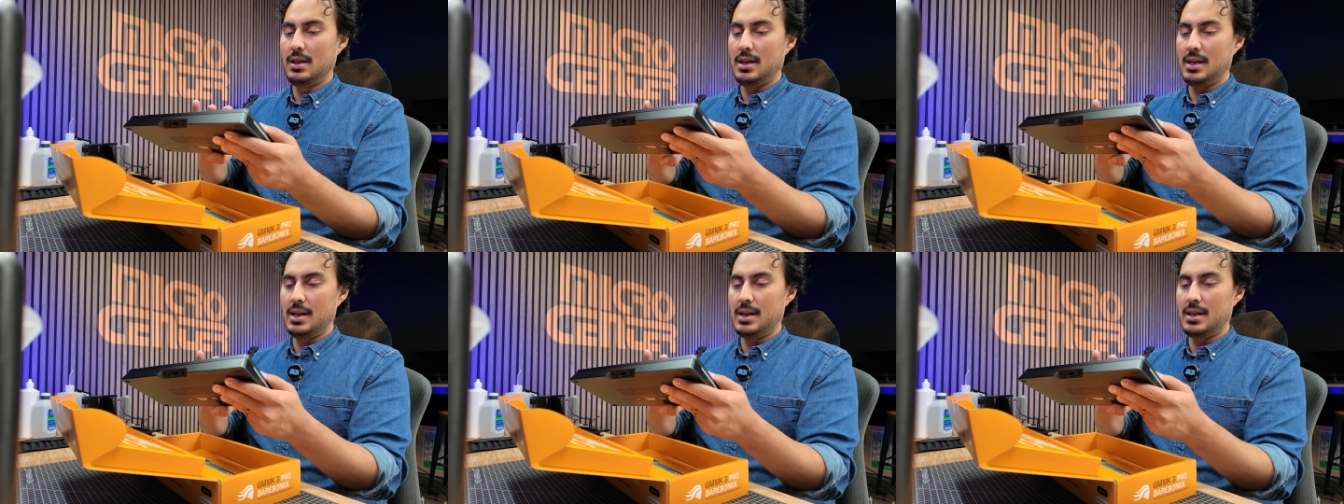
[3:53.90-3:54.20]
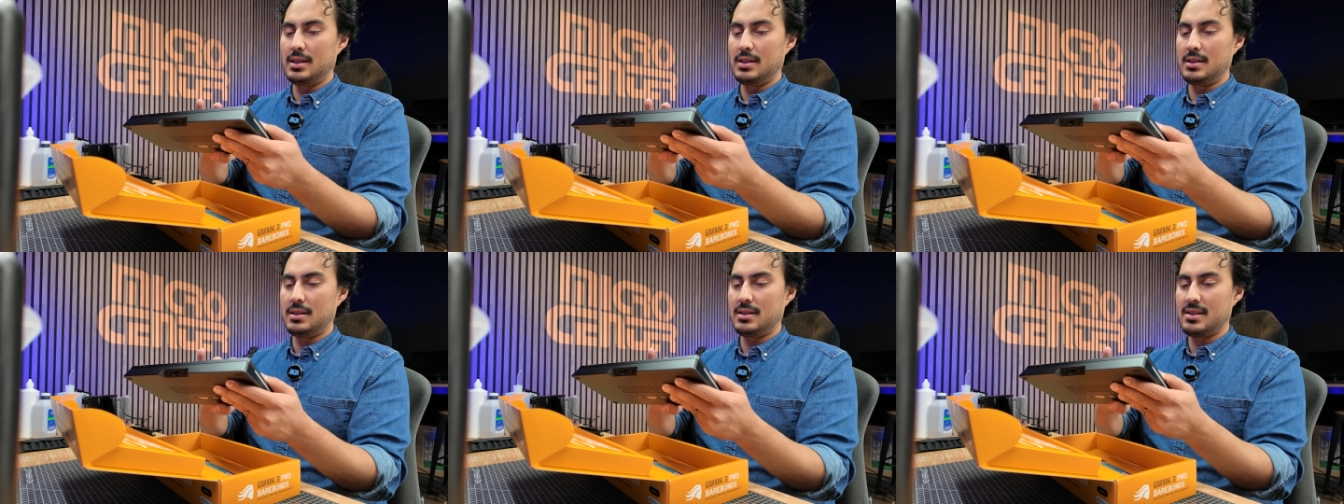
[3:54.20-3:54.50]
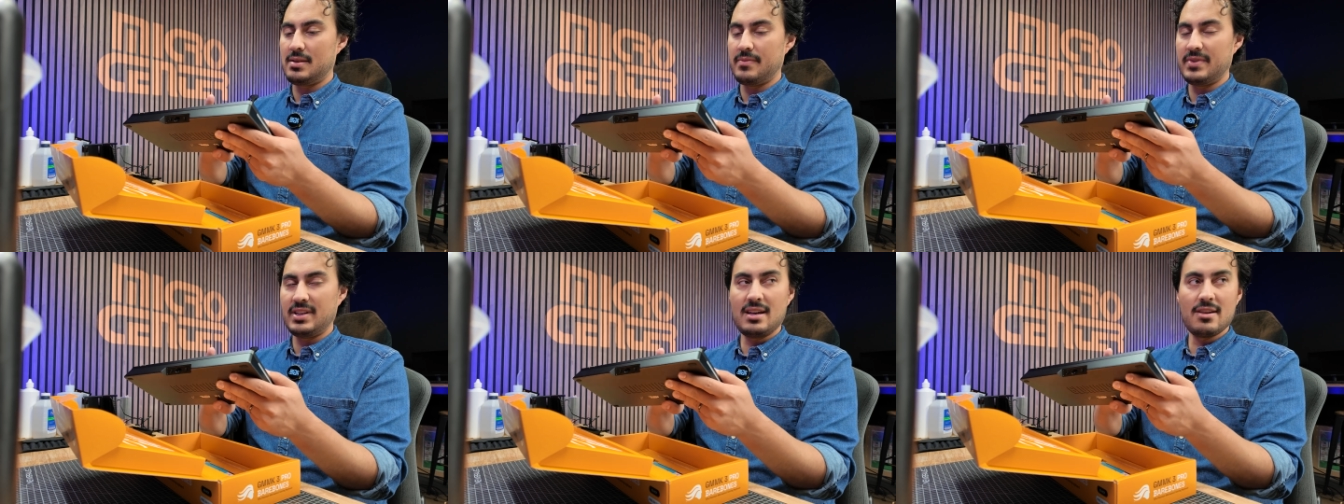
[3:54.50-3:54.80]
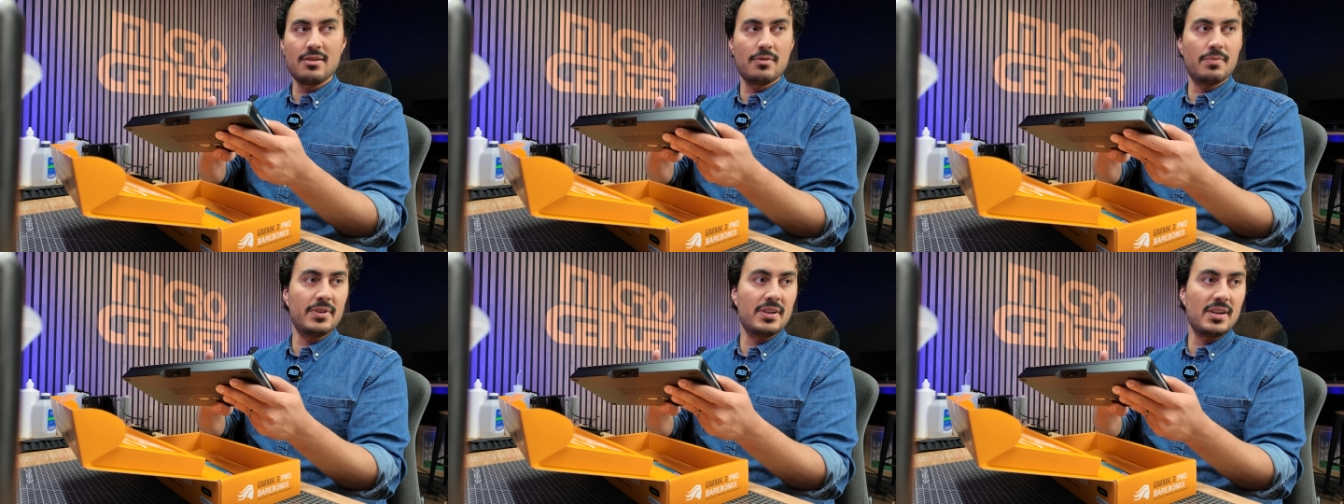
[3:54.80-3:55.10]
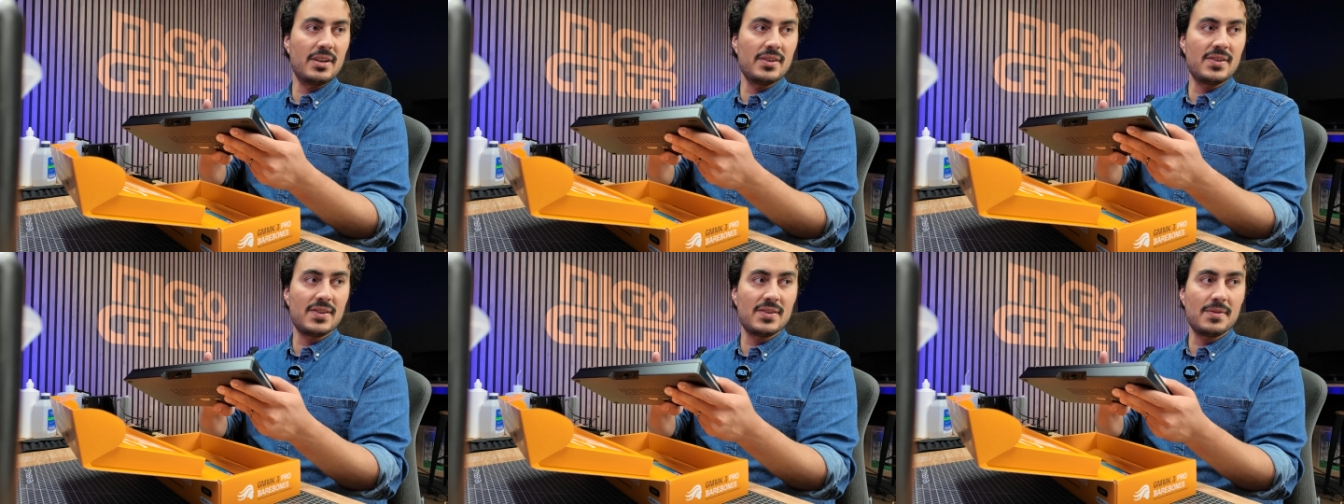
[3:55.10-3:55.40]
and some of the other
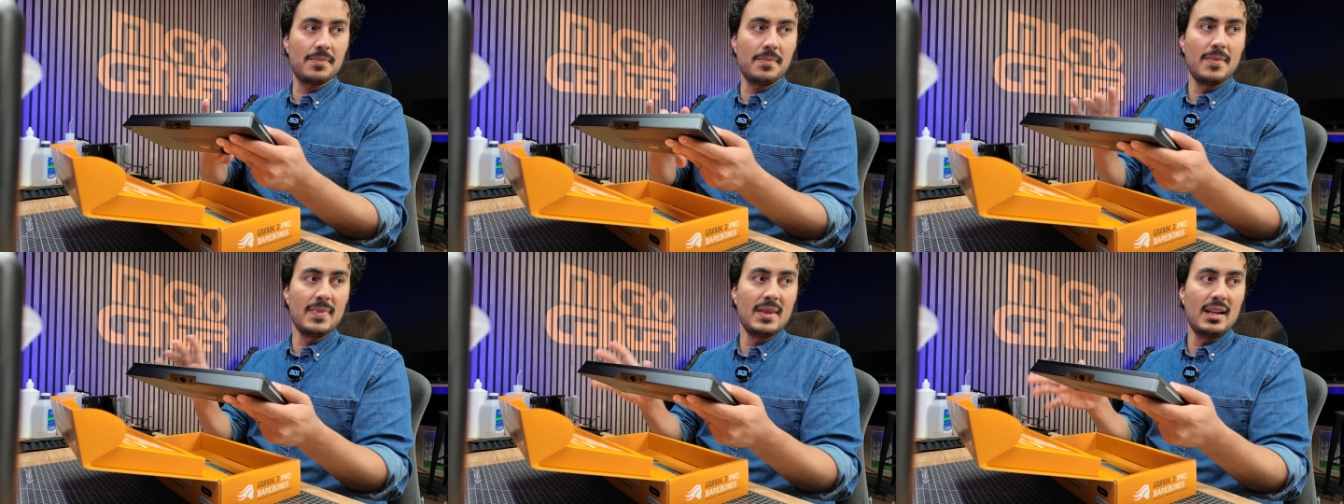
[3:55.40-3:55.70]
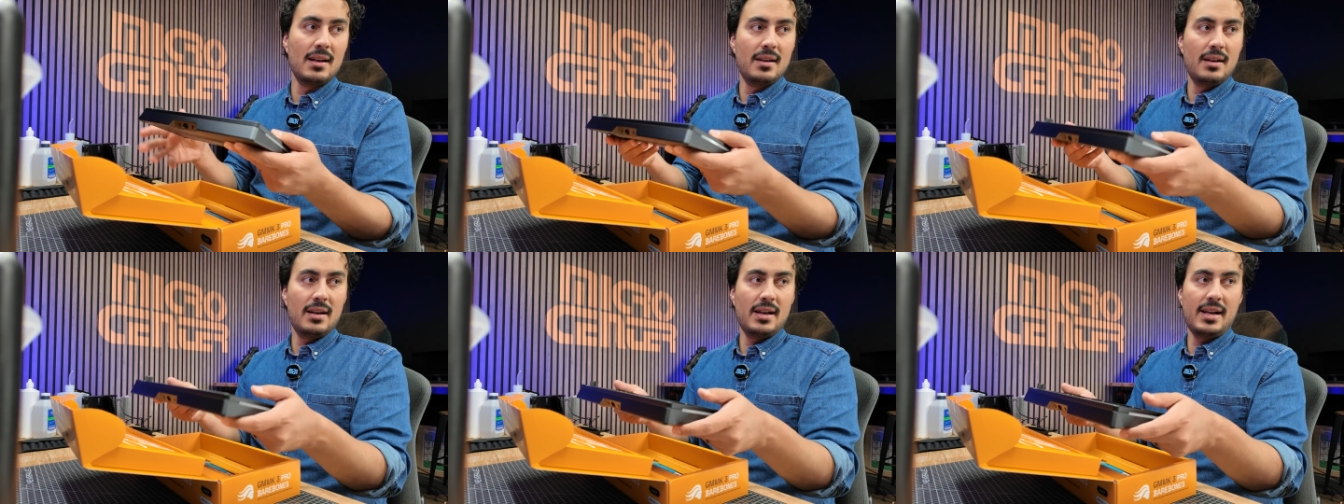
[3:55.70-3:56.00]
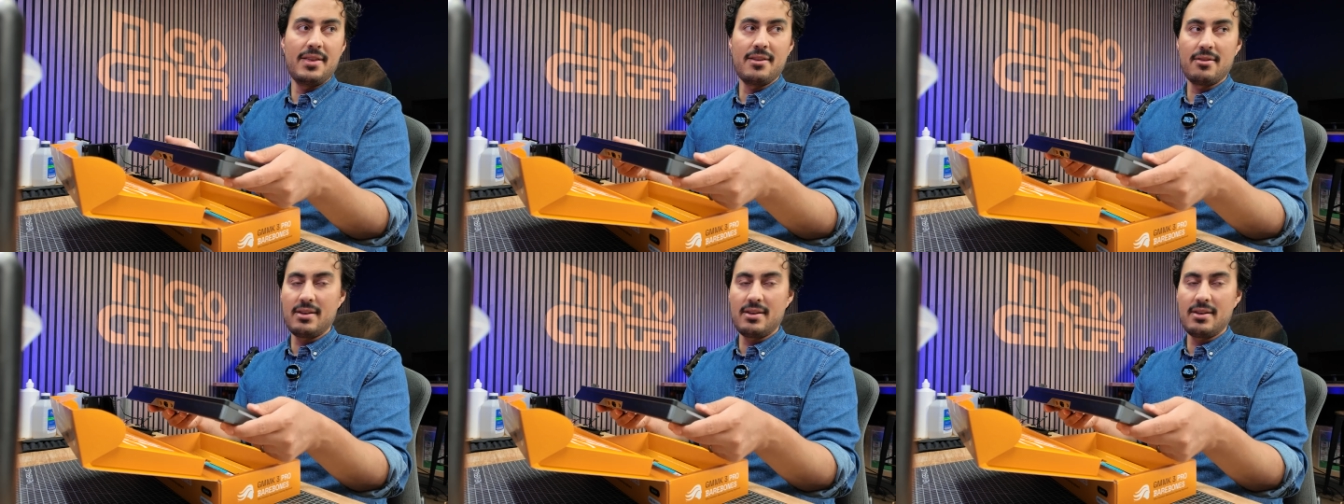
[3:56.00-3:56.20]
parts. And